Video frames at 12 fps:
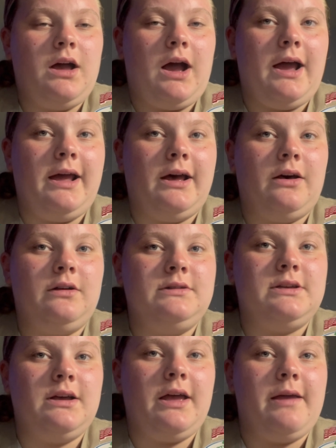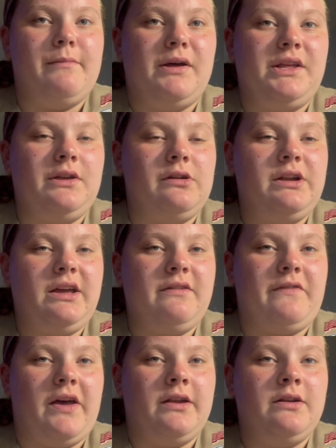I held a money earning
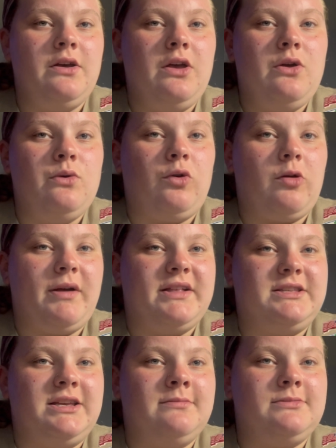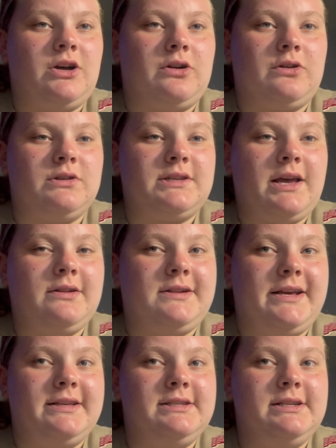event where my team taught Girl Scout
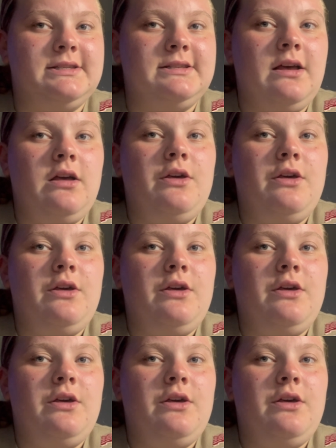daisies